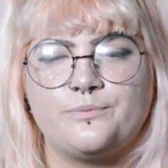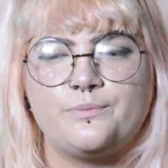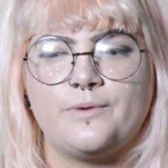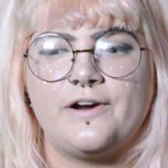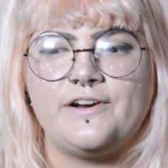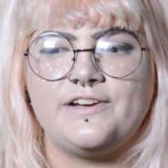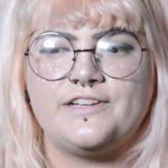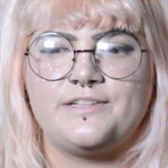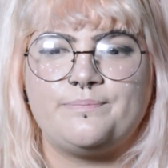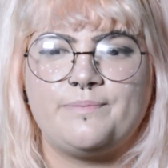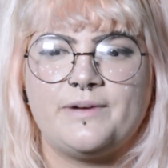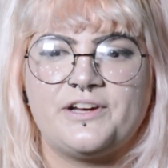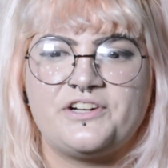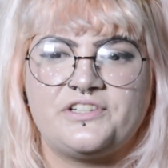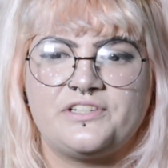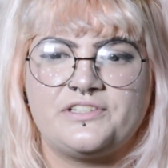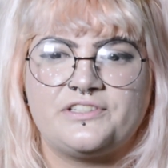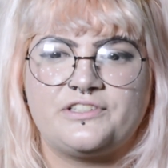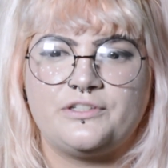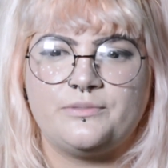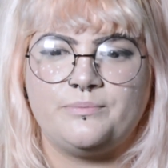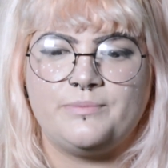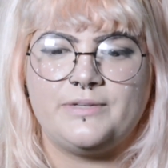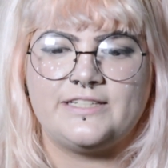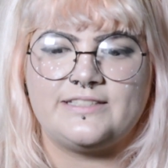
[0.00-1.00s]
very special
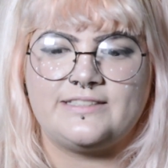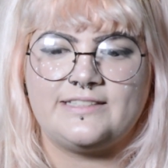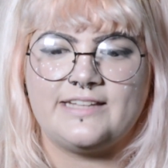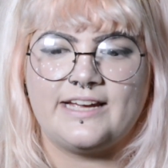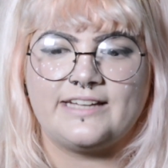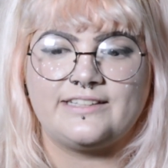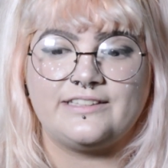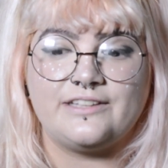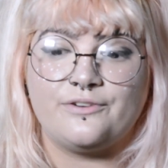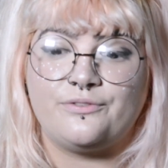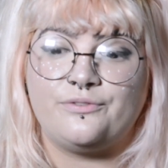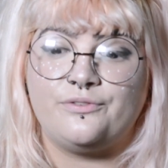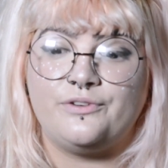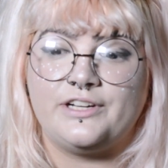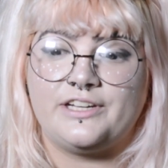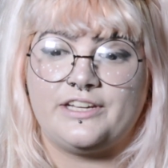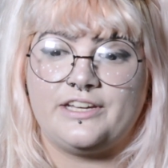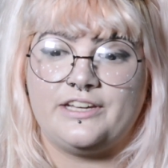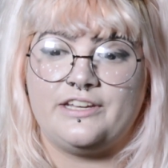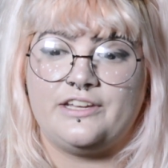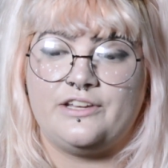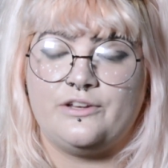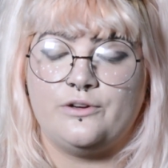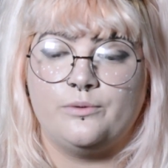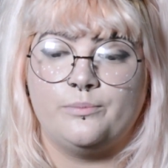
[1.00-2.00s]
to me is like their
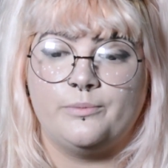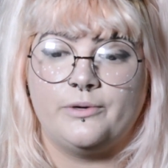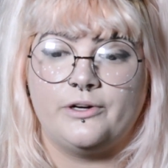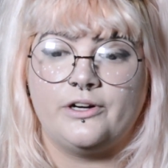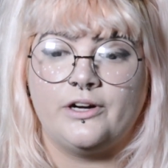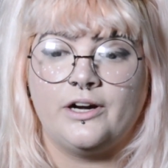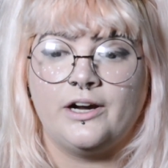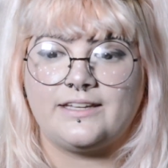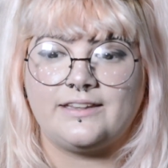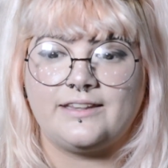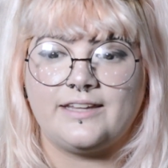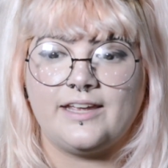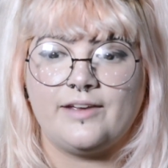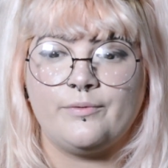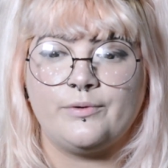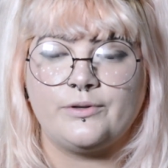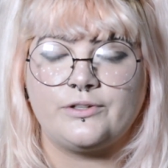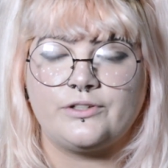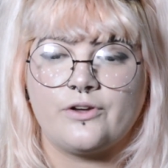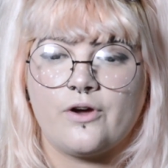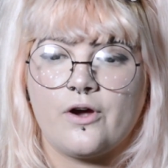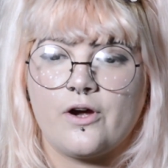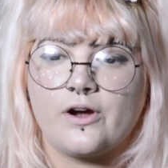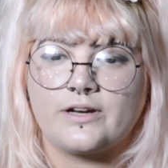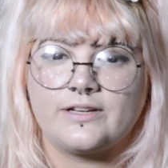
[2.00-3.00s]
freaking humor.
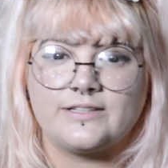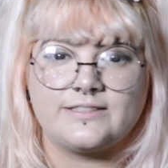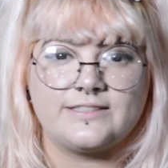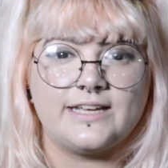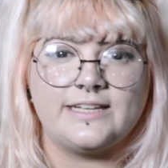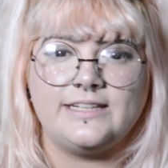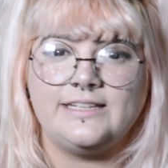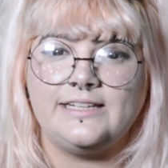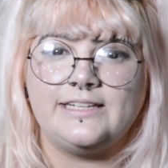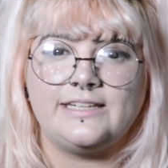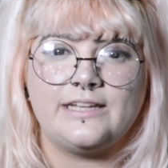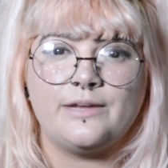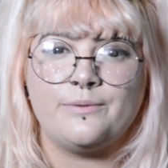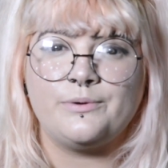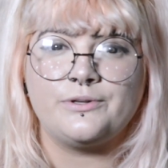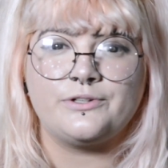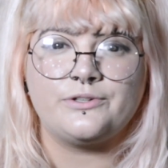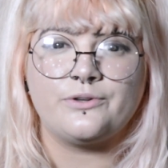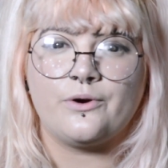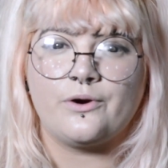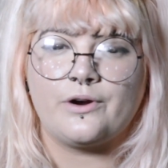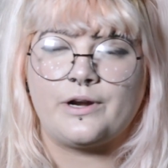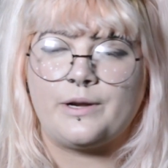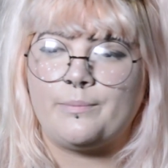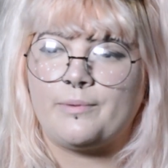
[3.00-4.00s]
Suddenly they were
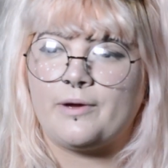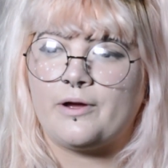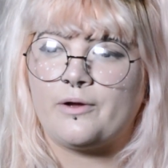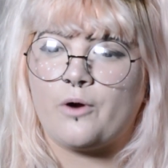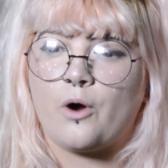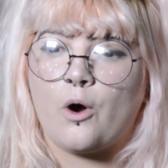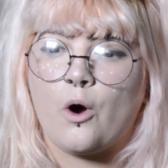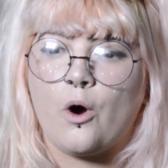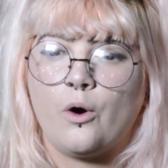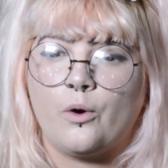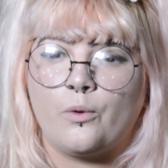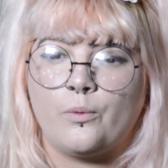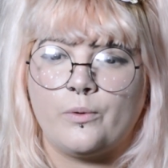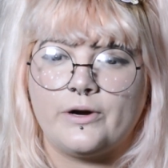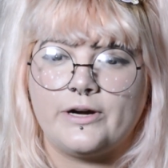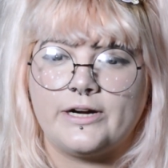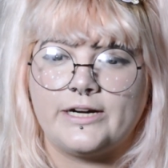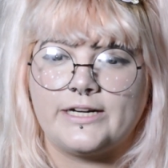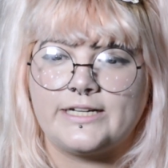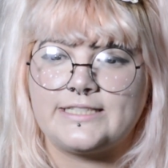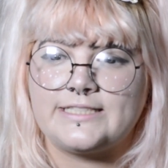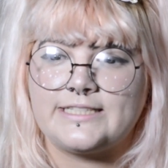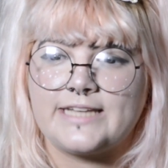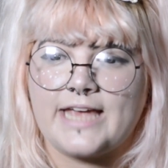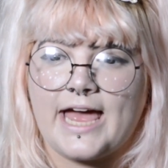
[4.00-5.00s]
talking about
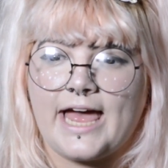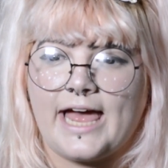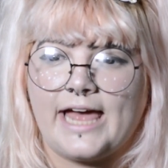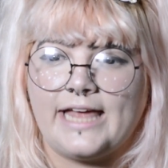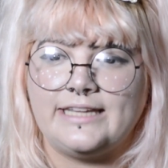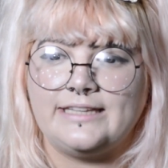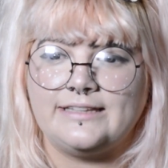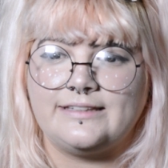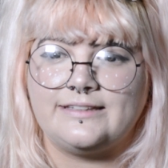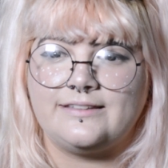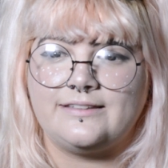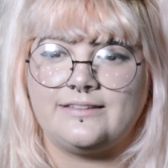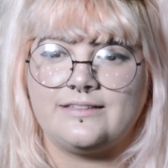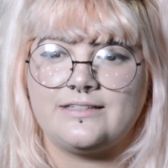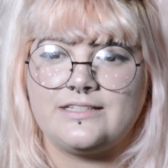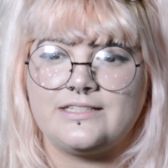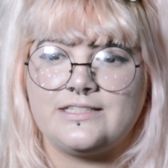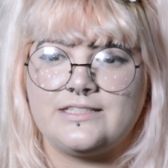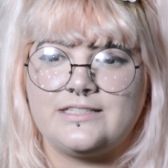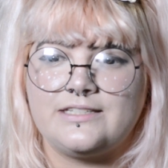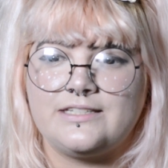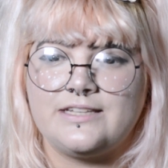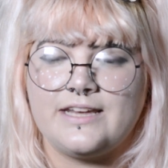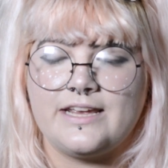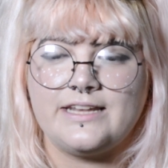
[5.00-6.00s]
Hogwarts, and
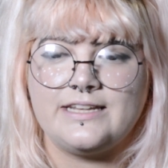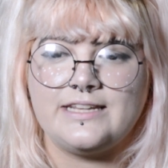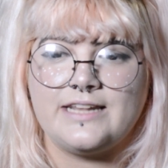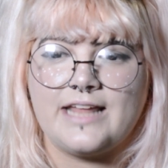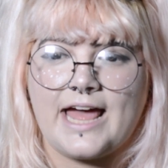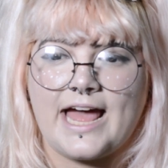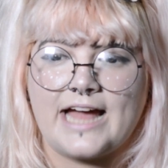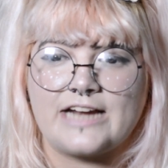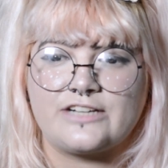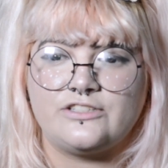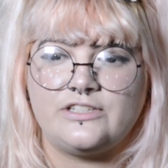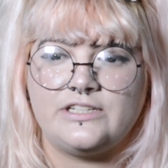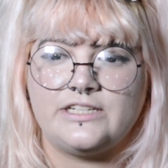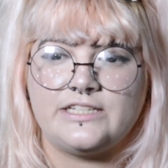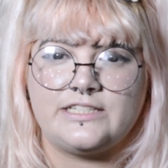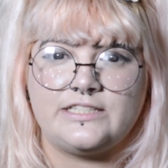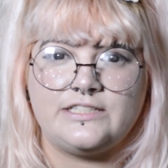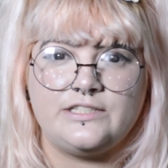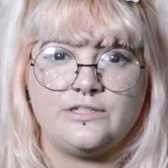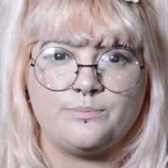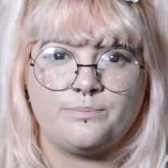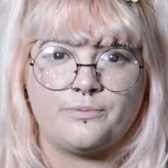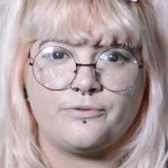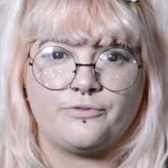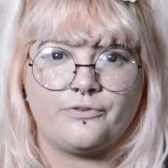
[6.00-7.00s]
Jin actually
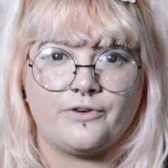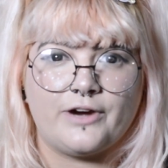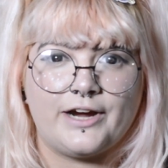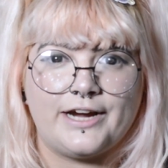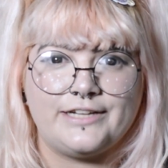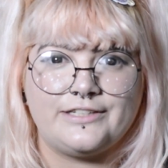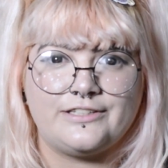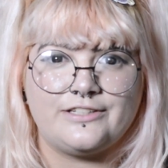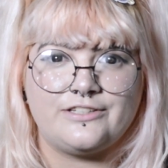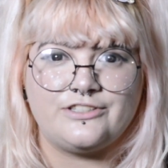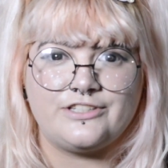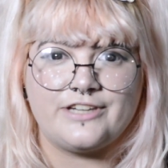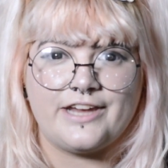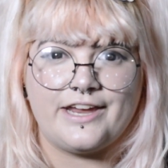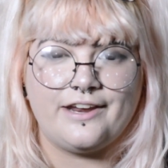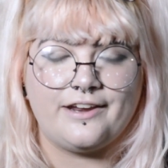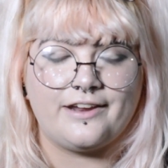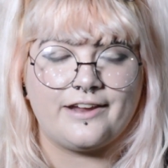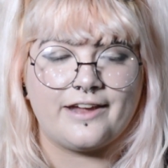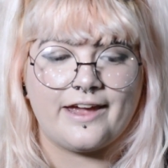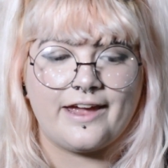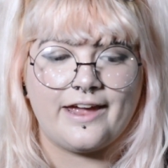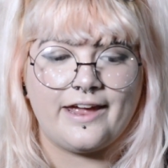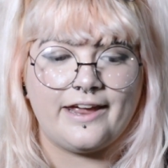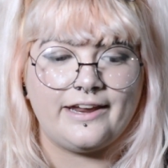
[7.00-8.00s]
stupefied
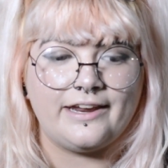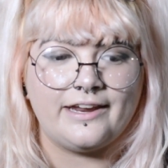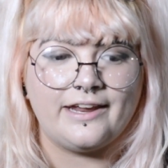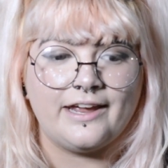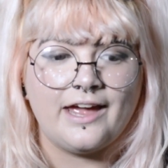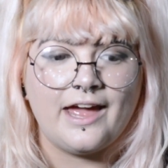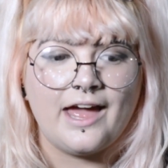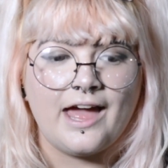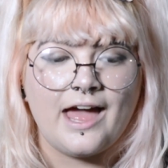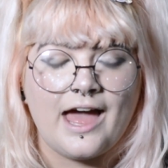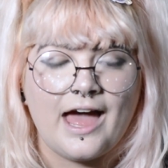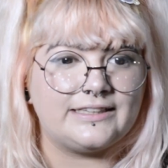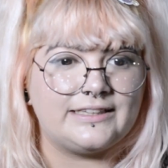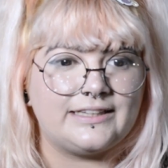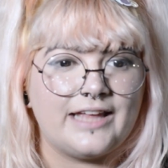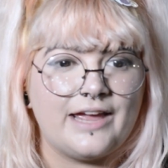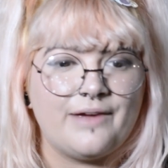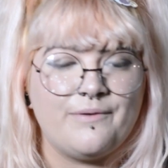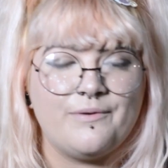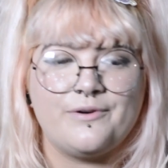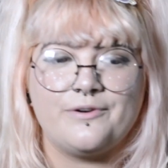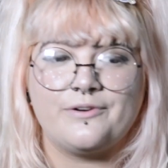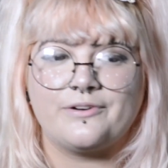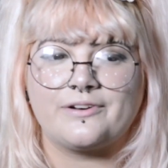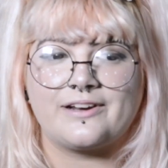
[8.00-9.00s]
JK.
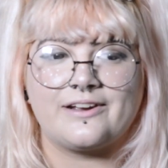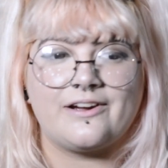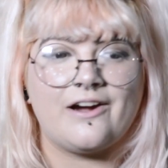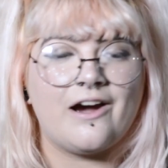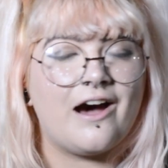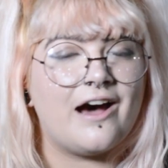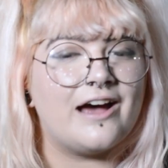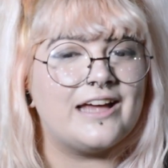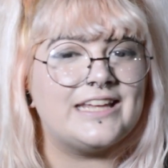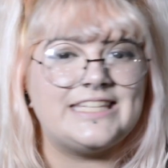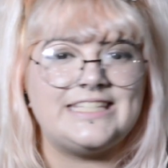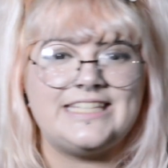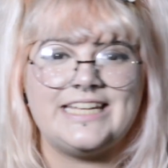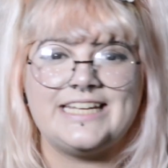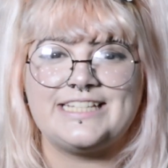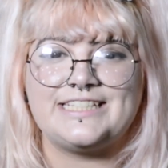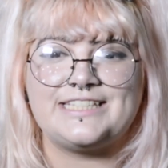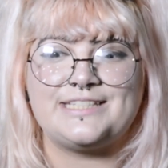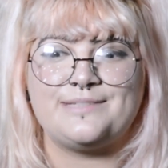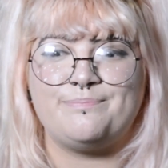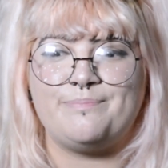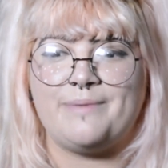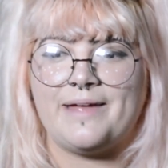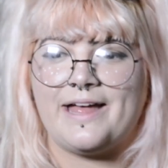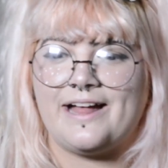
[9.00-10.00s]
They were casting
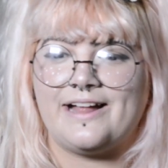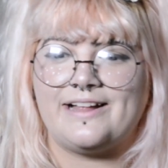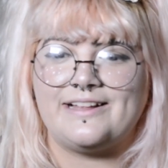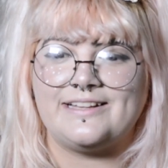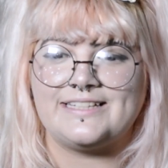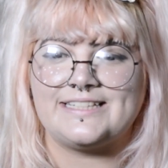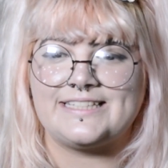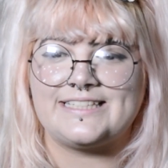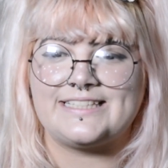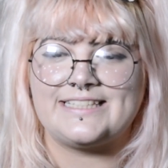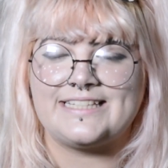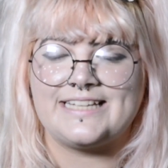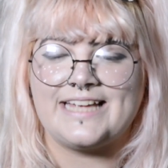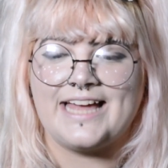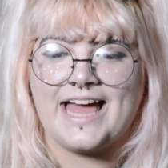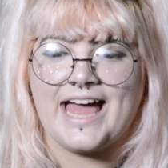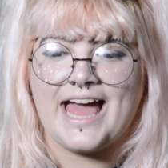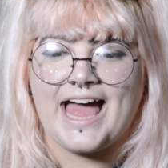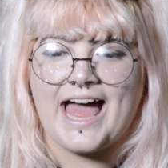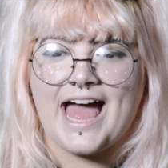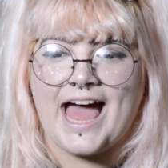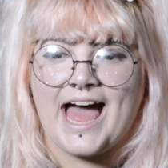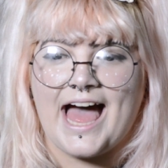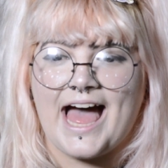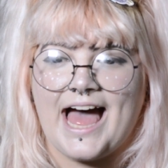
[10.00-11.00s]
spells,
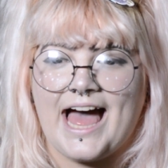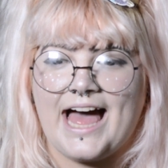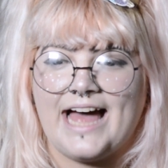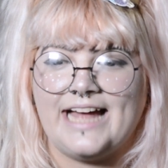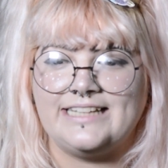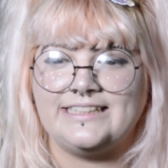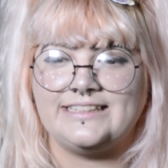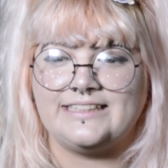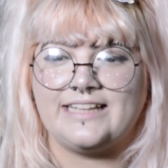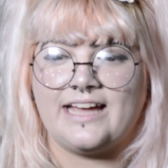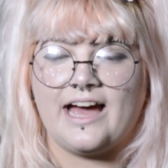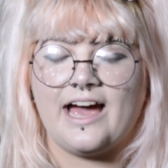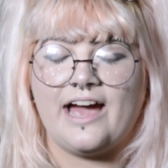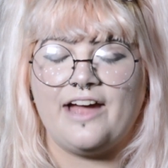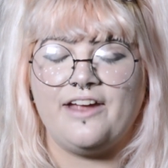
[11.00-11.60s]
and